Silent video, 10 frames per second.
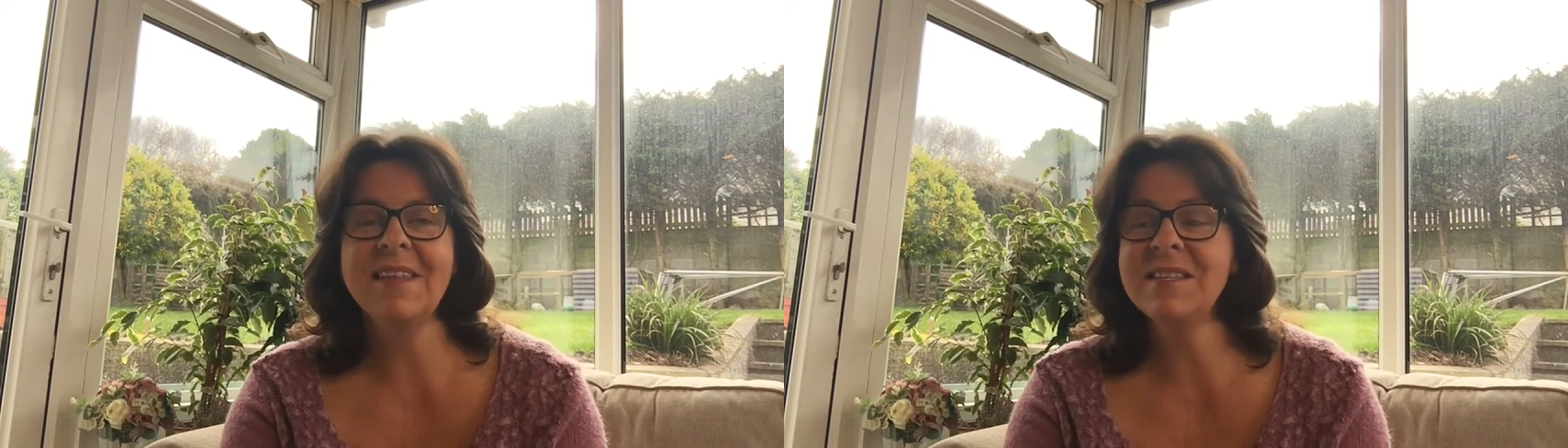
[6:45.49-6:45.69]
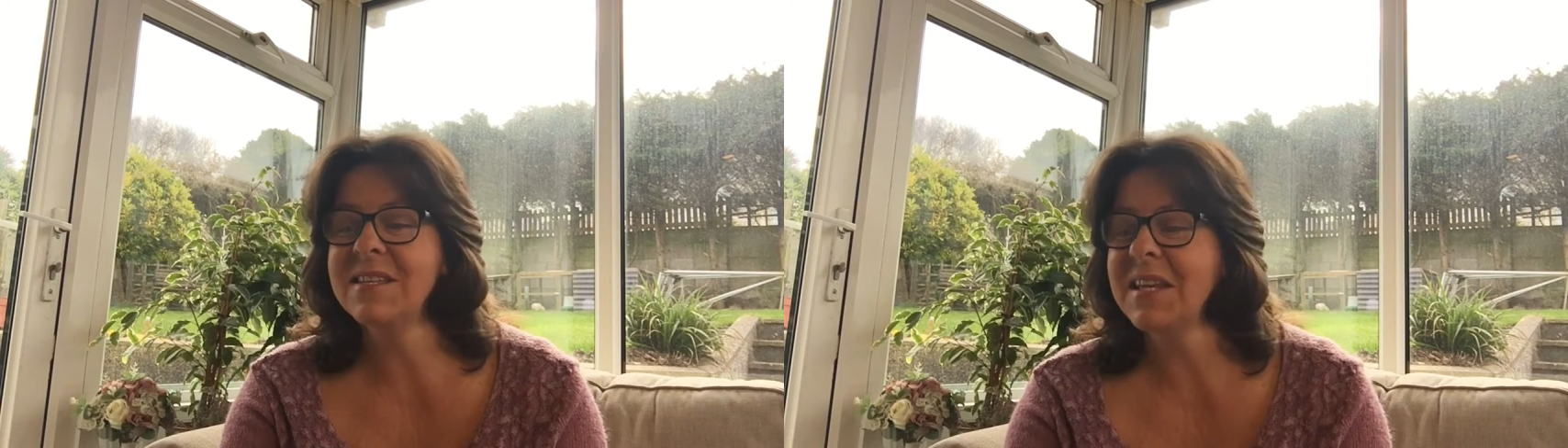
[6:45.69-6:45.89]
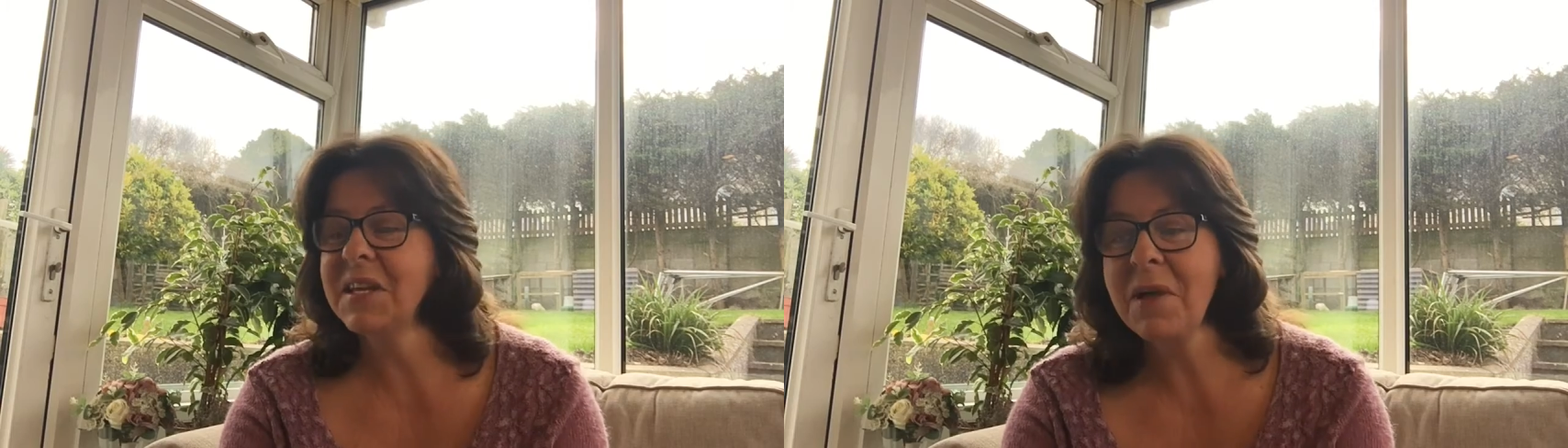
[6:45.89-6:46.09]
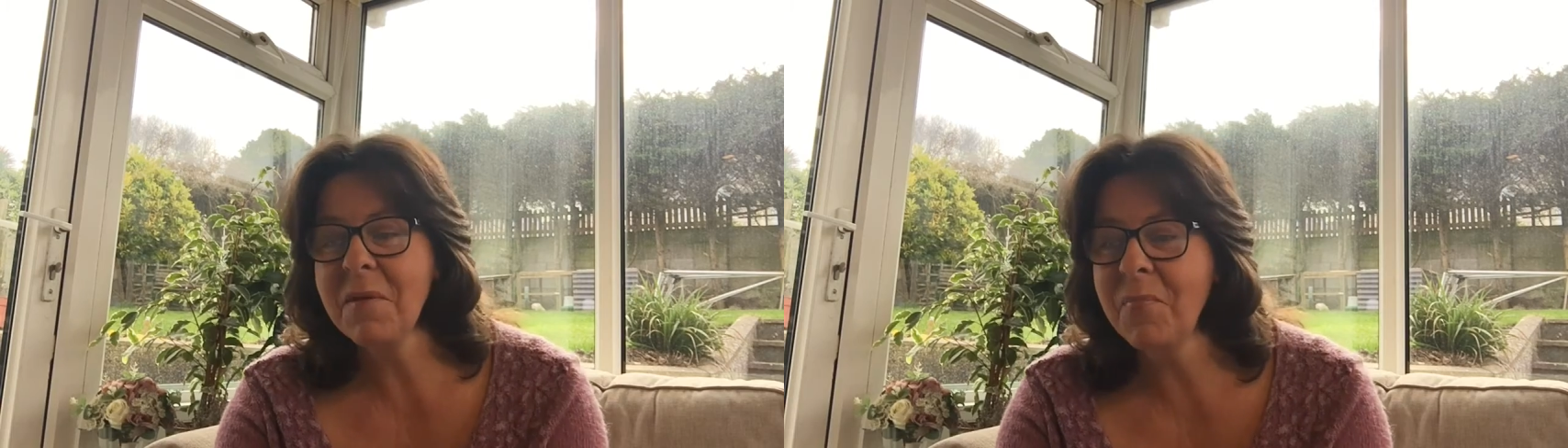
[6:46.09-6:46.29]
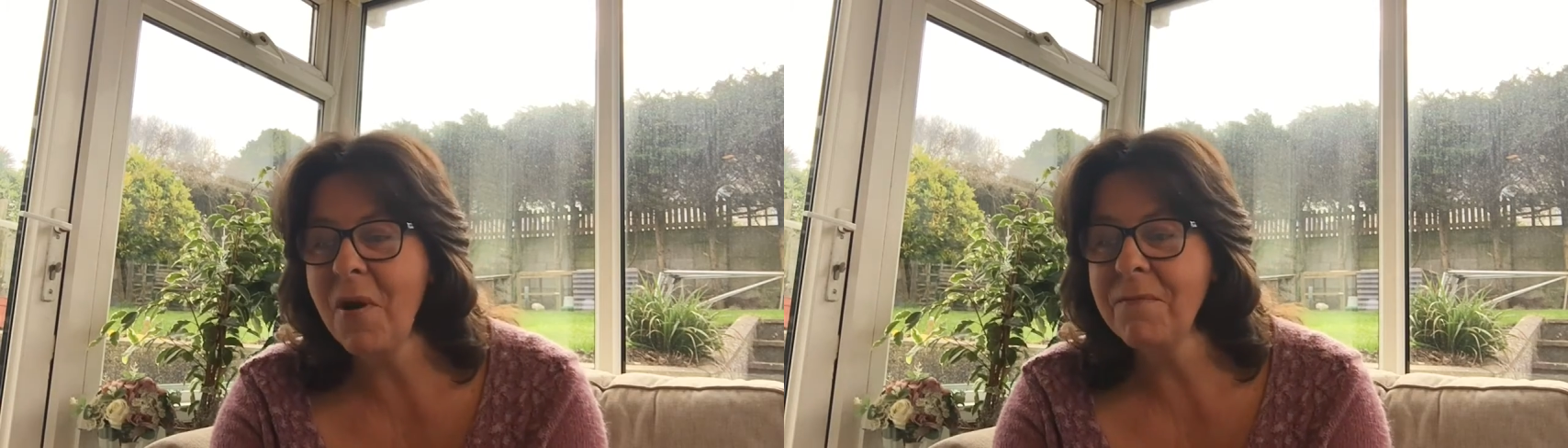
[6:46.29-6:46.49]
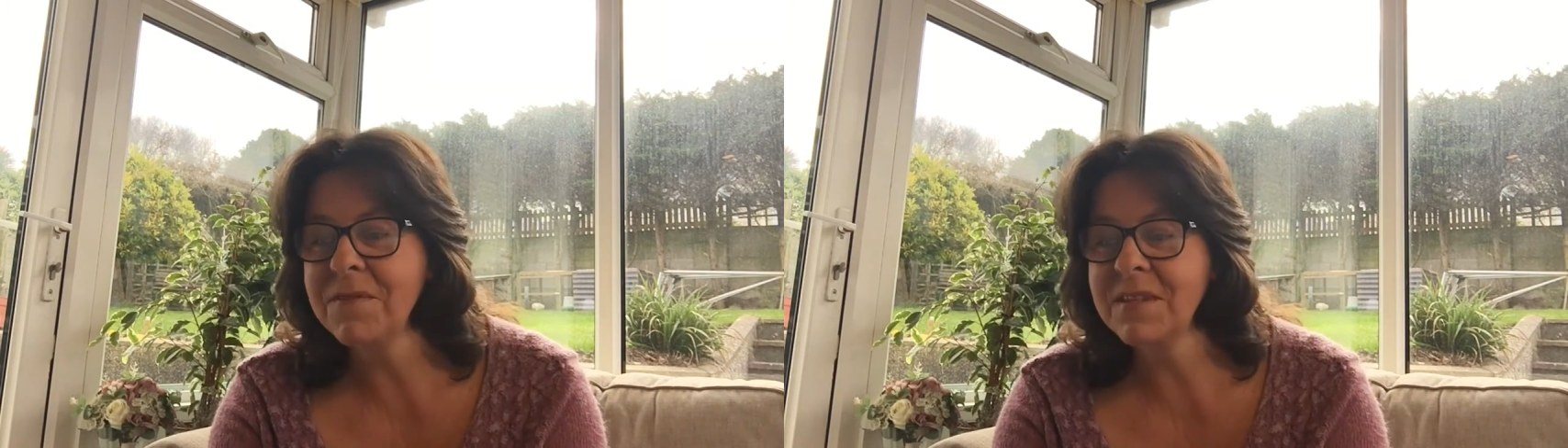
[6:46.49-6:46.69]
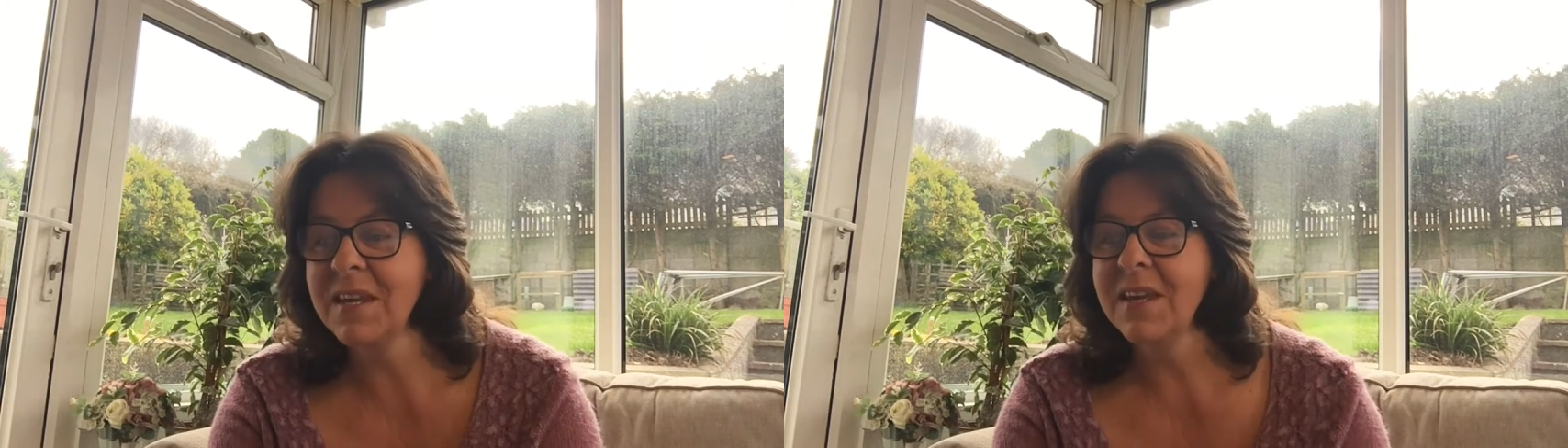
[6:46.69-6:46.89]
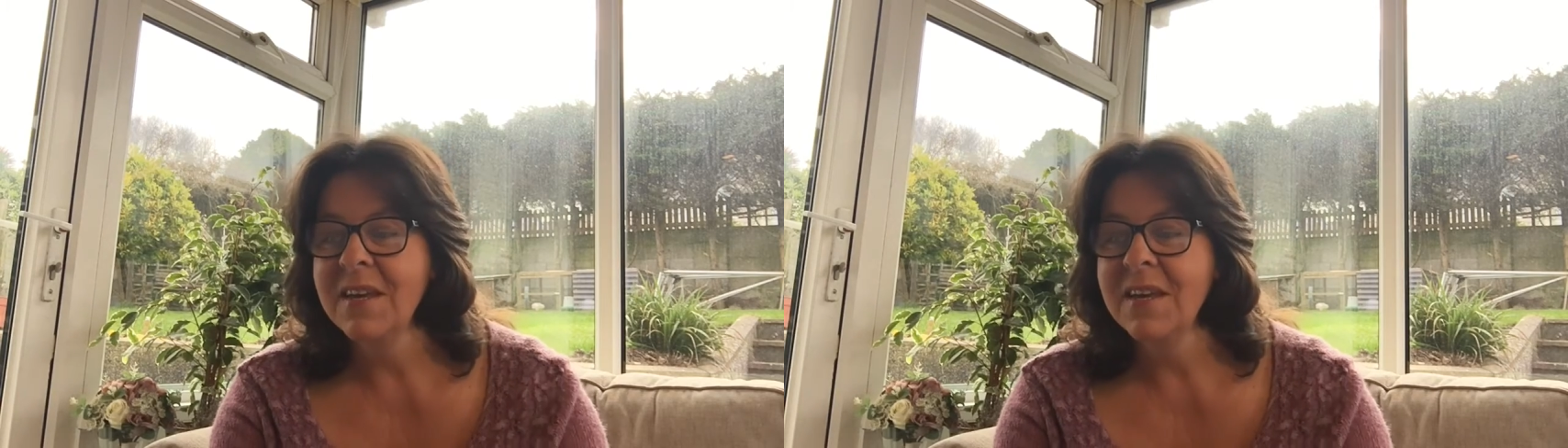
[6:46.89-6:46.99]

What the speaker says: This is another prophecy.